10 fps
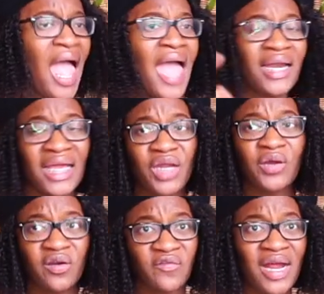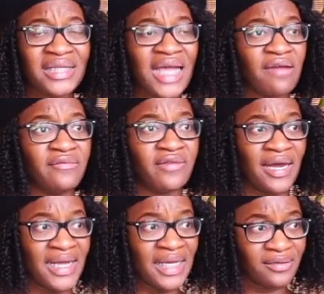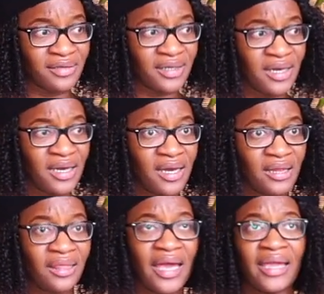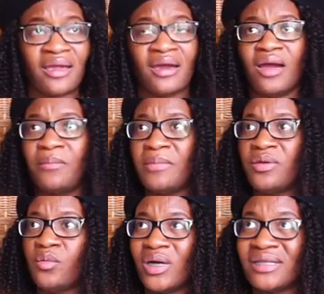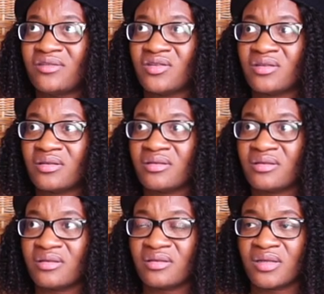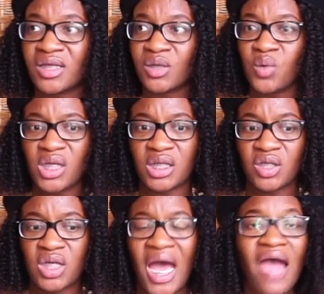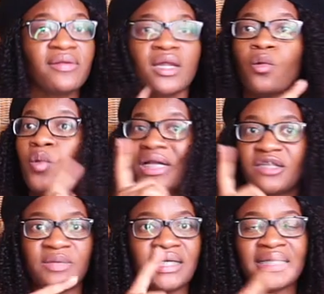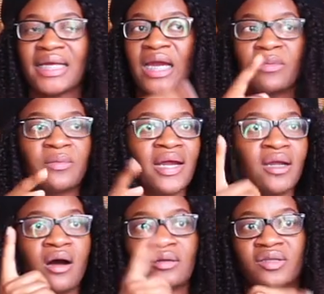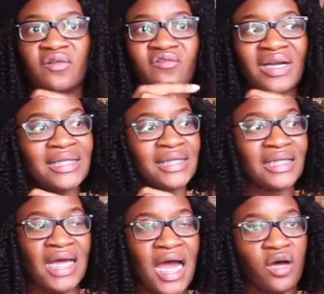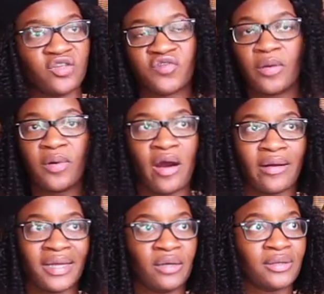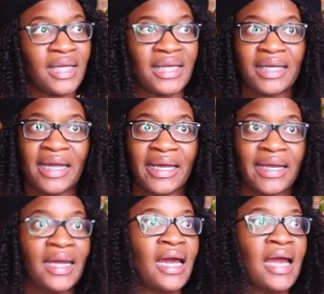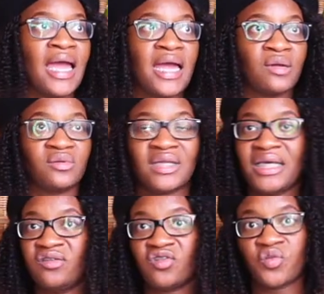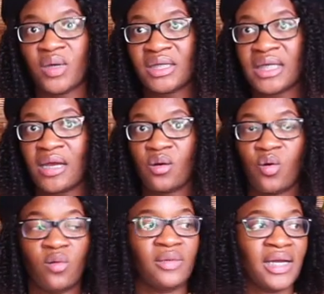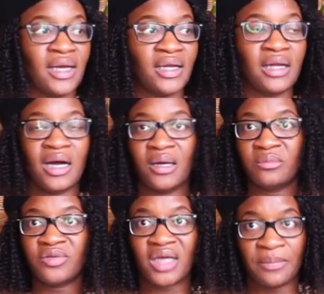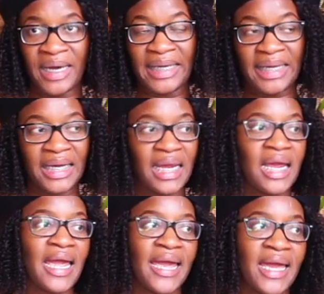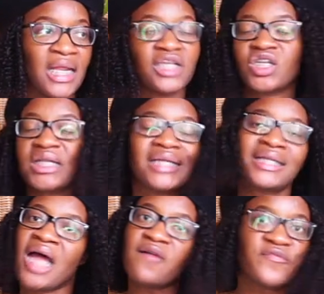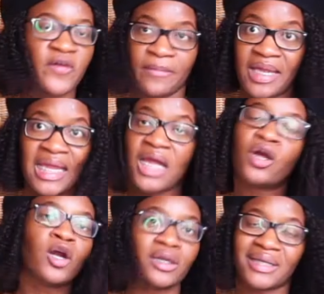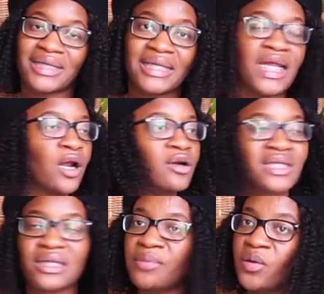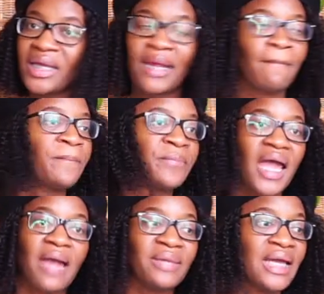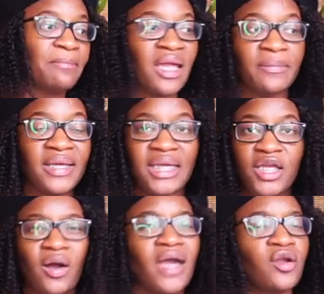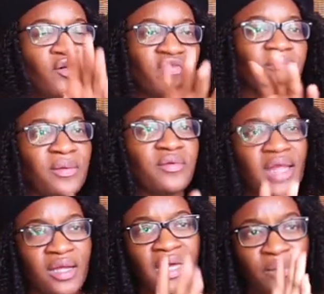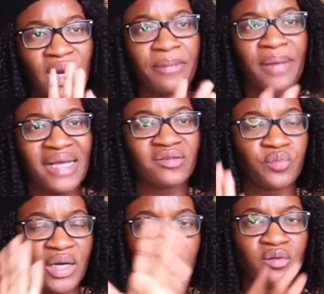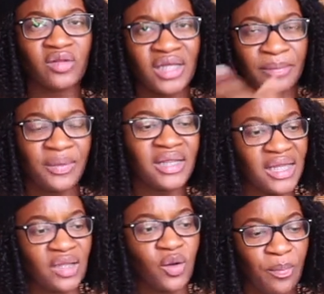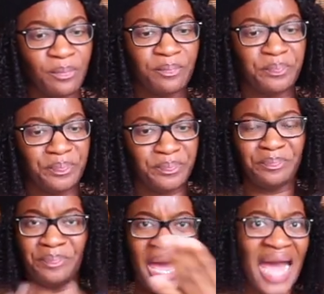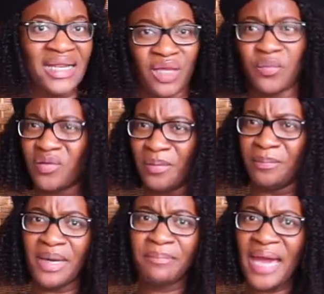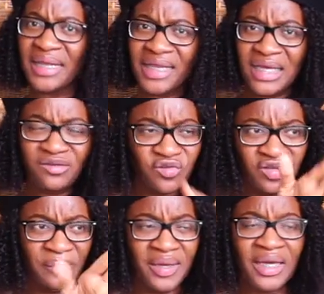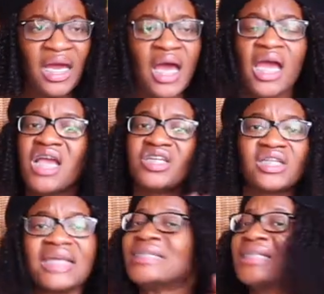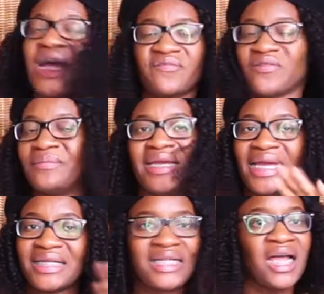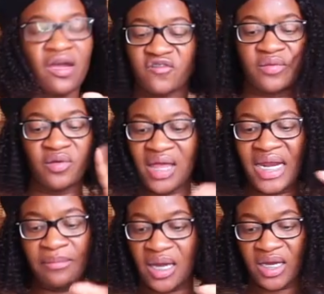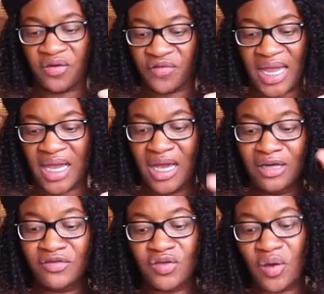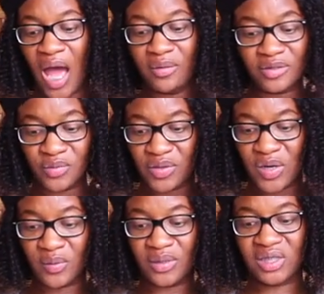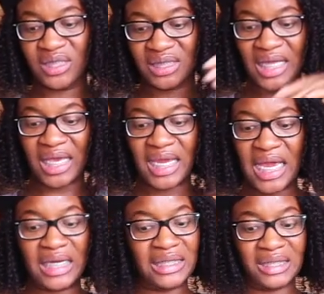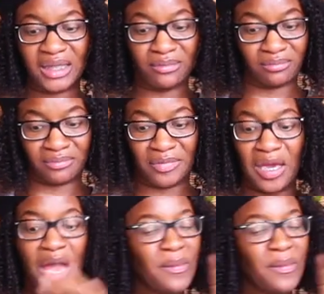And here in France, I've done it, like, maybe once. Once? I've done it once because, like, I remember I'd gone to a friend's house for a party. It was late at night, and it was the easiest way to get home, and I took a bike. And it's just, it's not for me. It hurts. It hurts the booty. I mean, maybe, you know, I know for people that, like, ride bikes regularly, they put the little pad, they wear the butt pad things or something. It's just, it's not for me. It's not comfortable, and I'm not here for that. So I was with her where she's like, yeah, this is...